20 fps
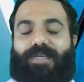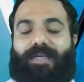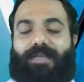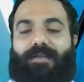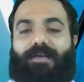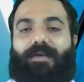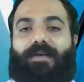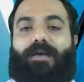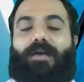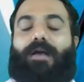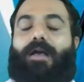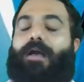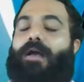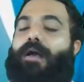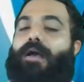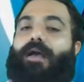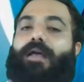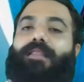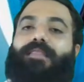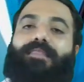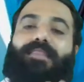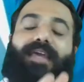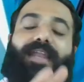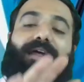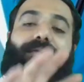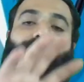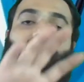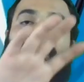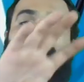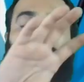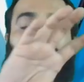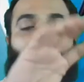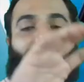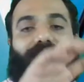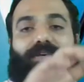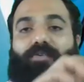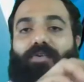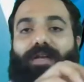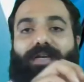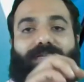Then after we calculate the pressure
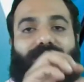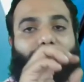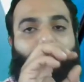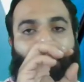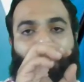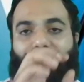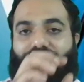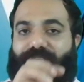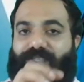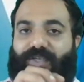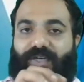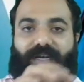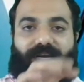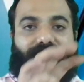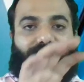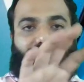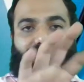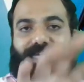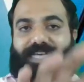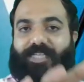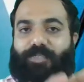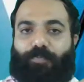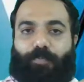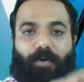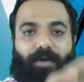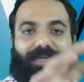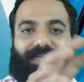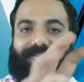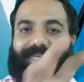at each point EDC,